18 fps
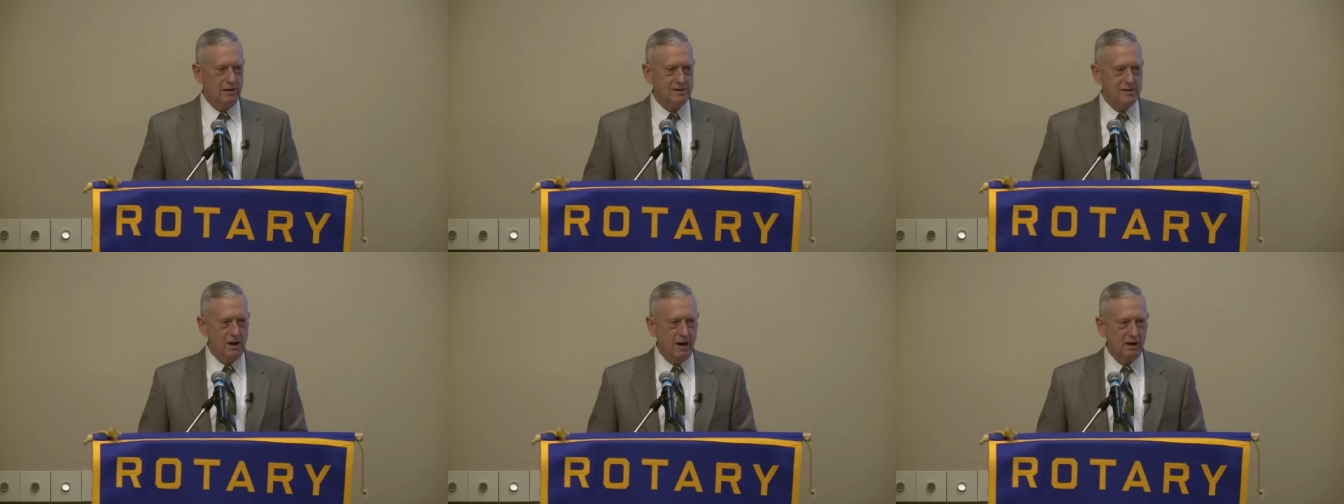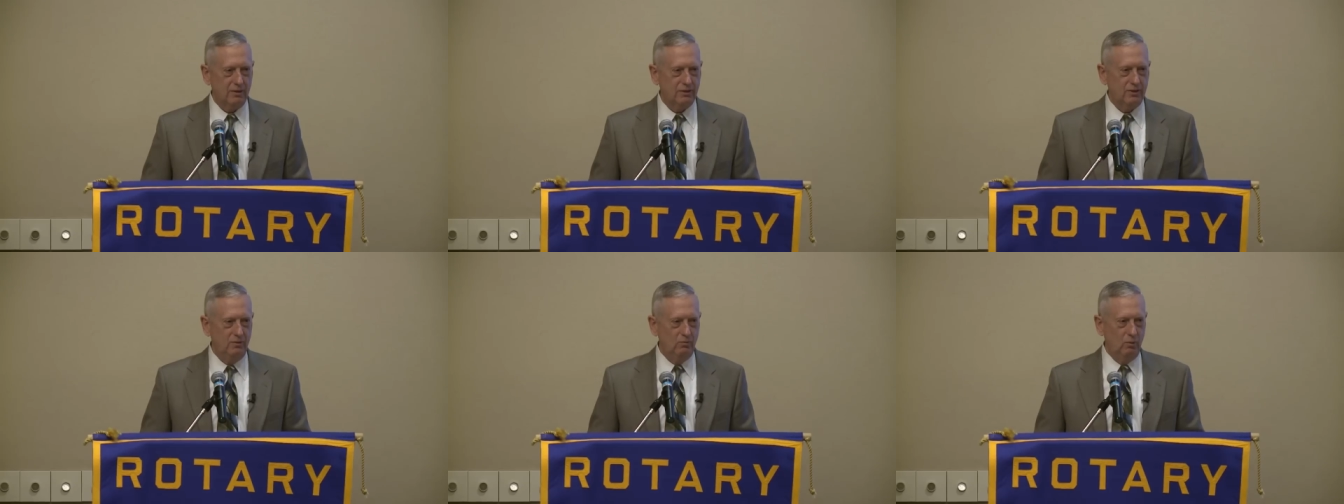
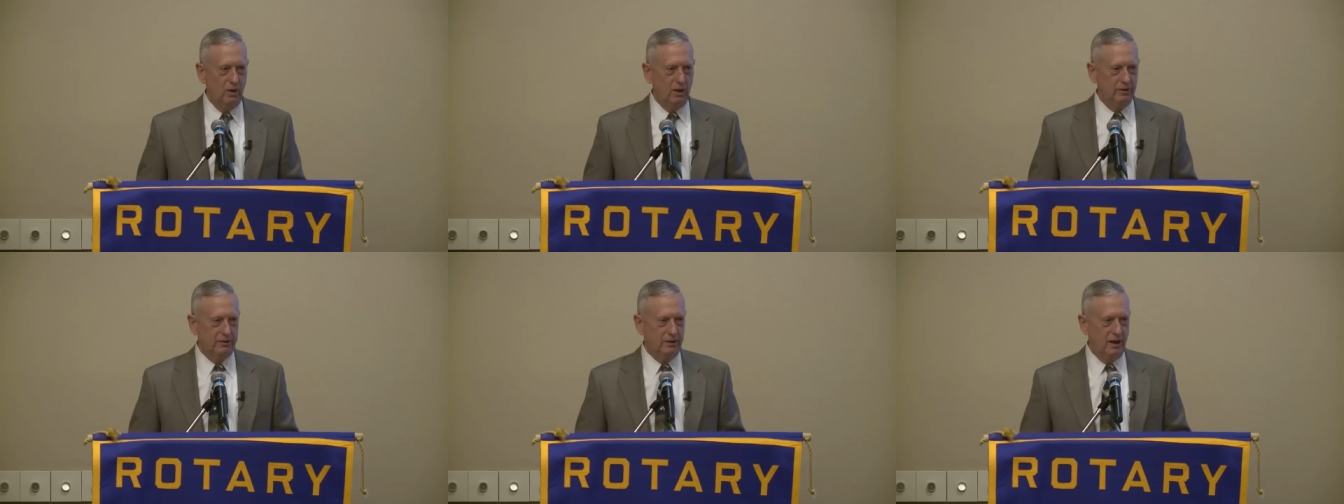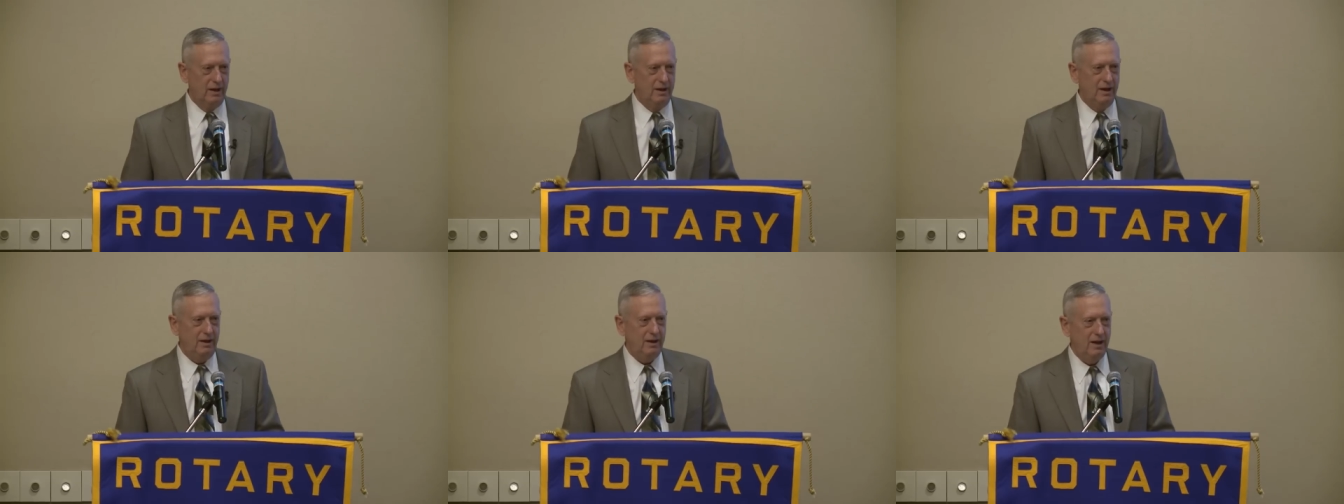Jonathan, well
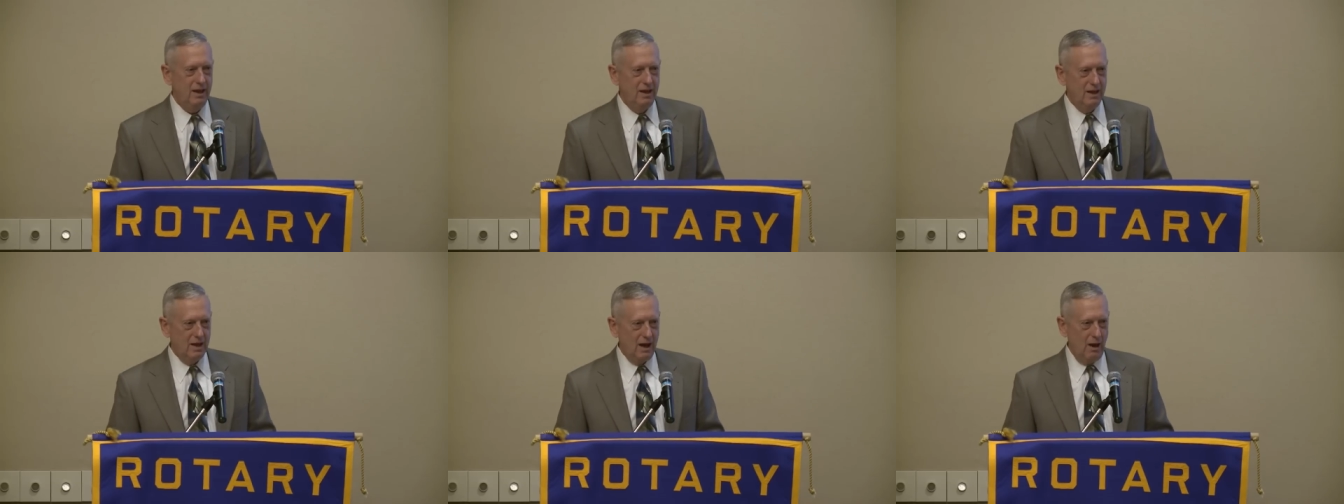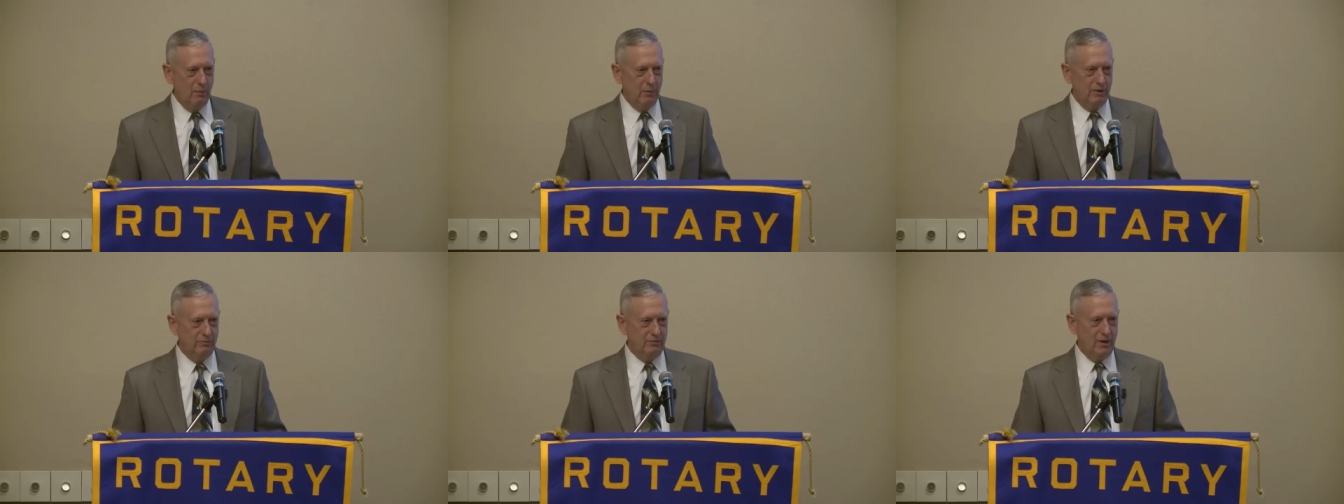done. I
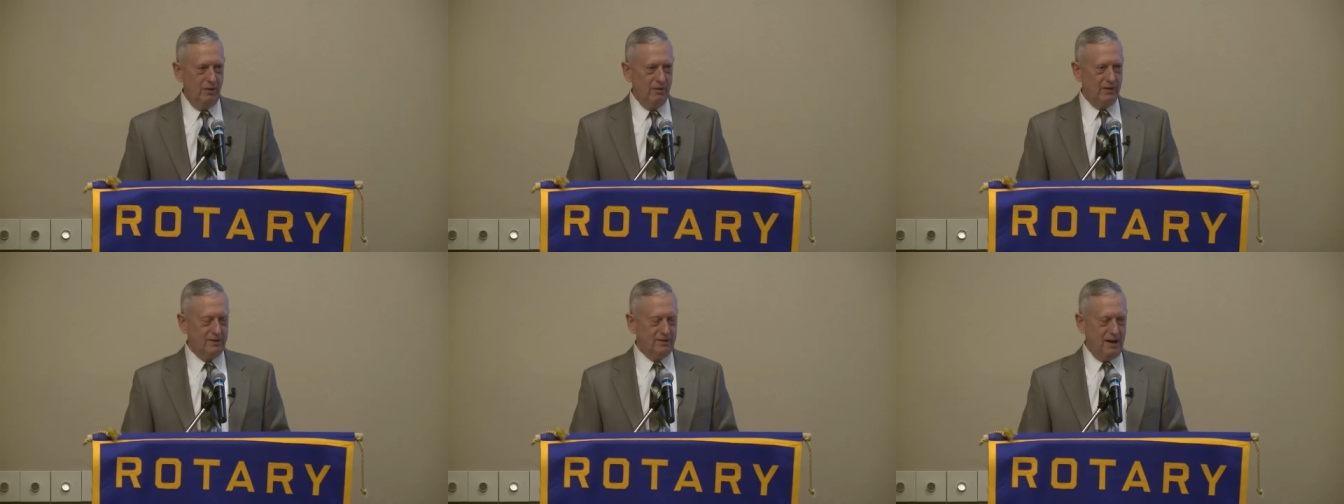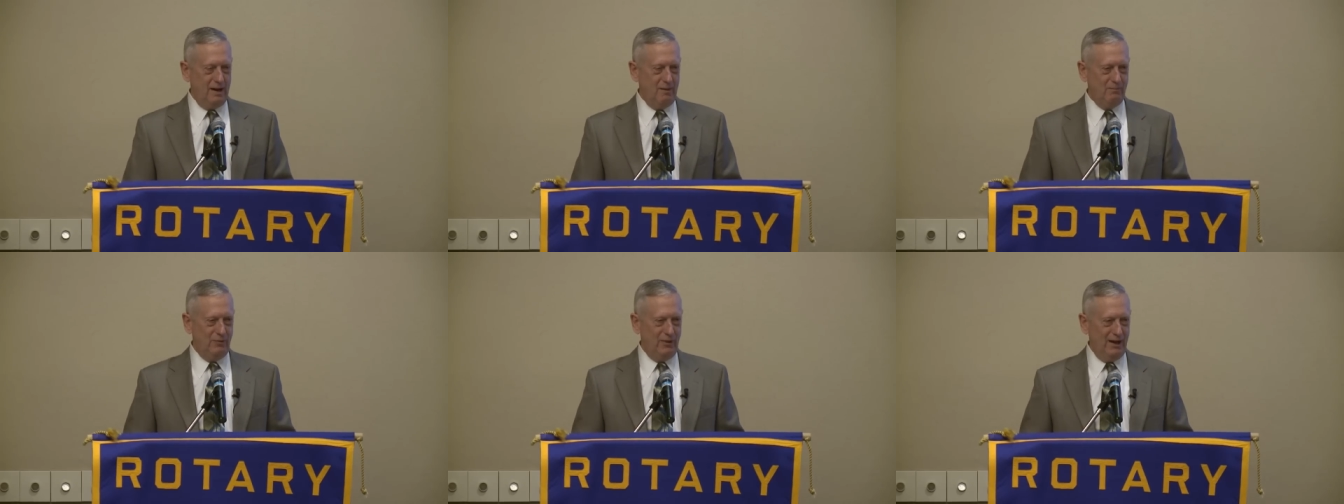would have done the
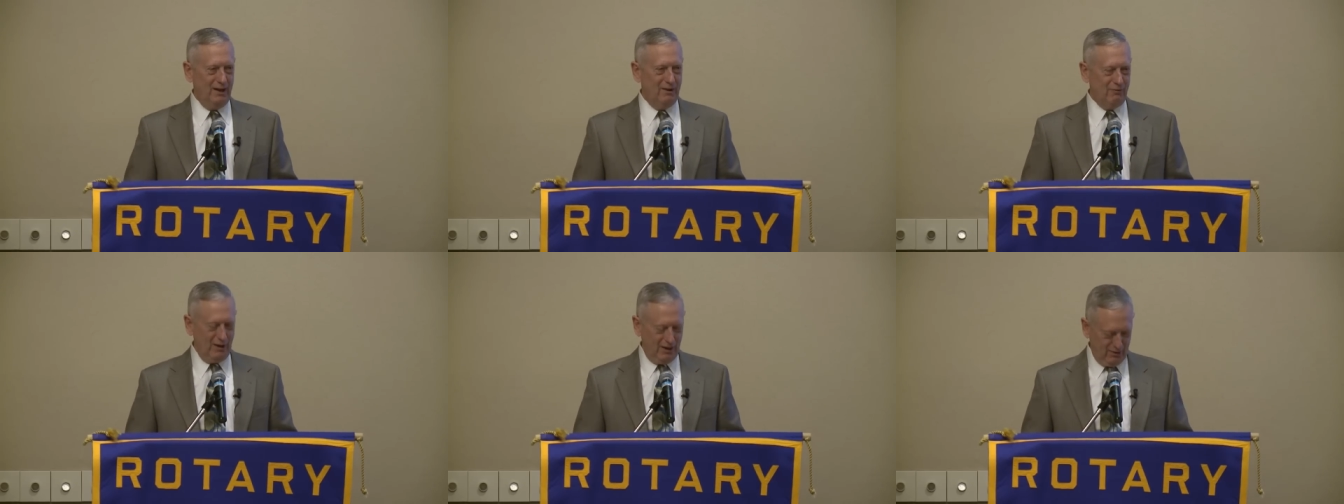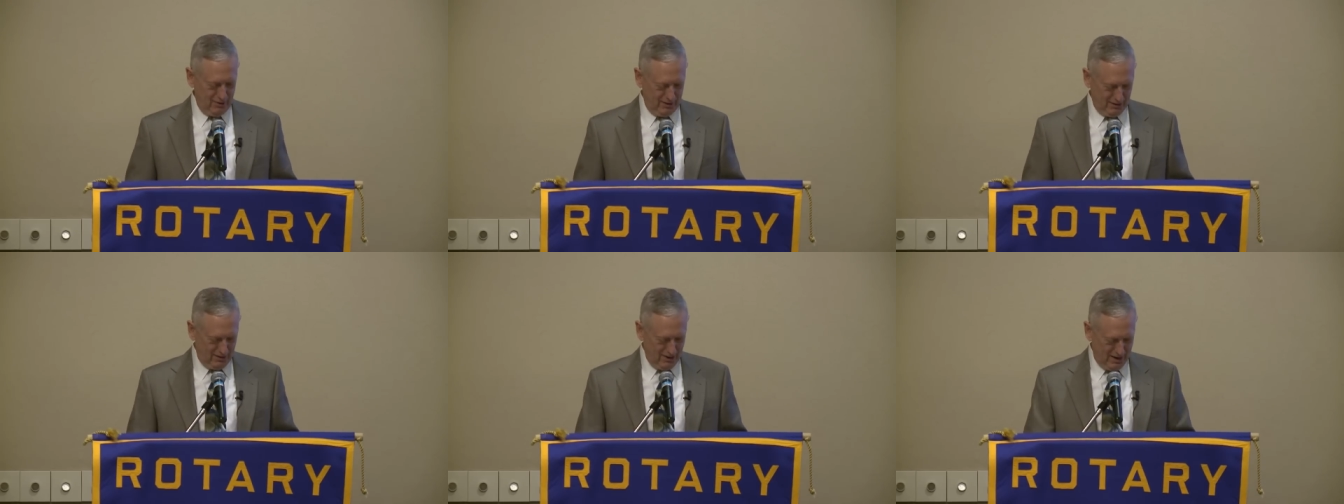same thing if I
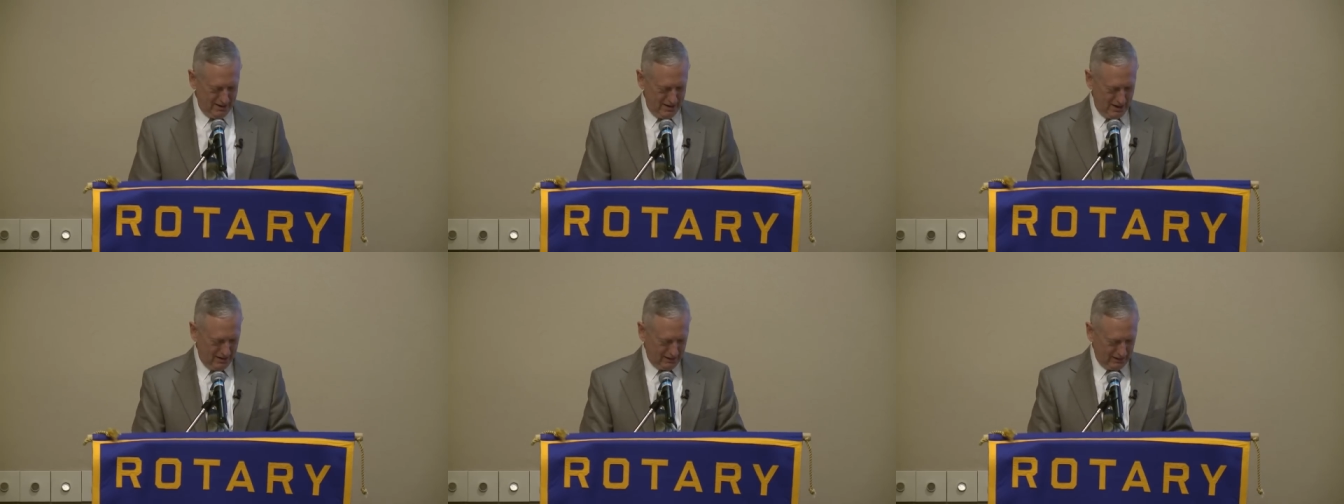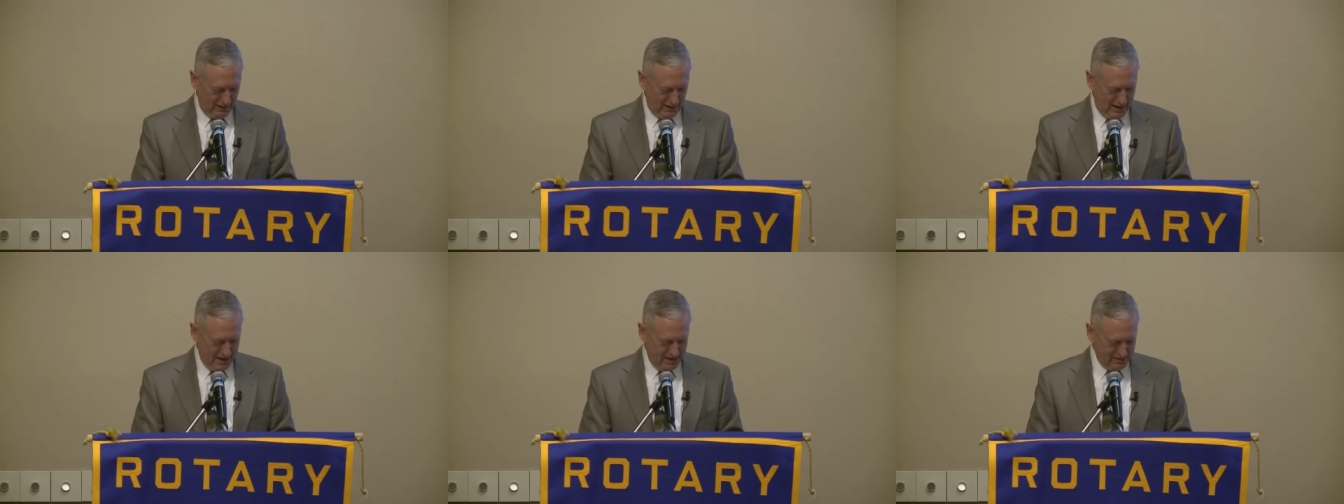could have gotten out of
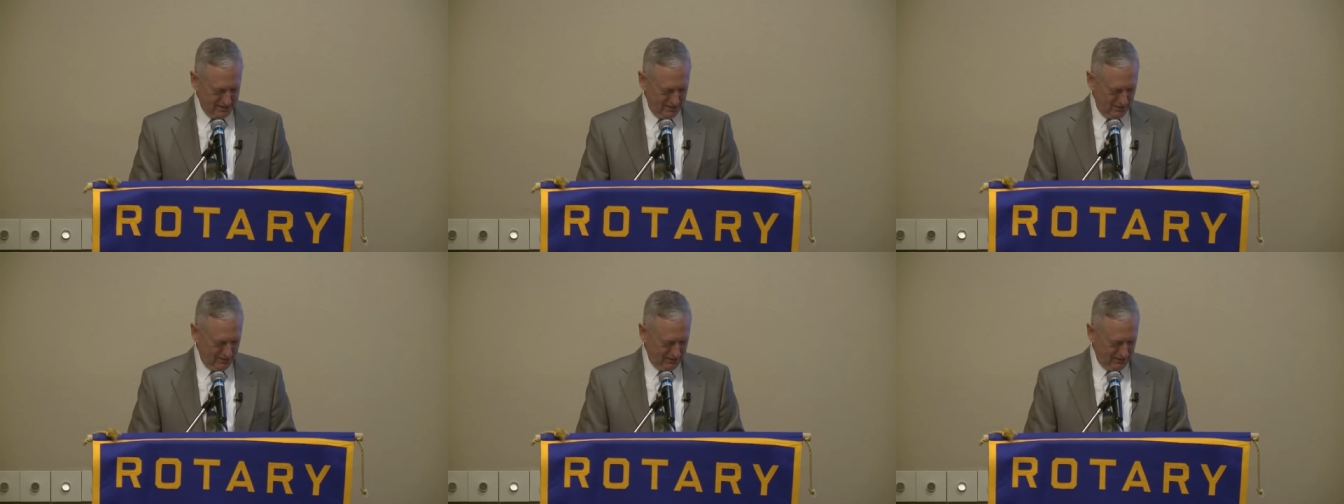class in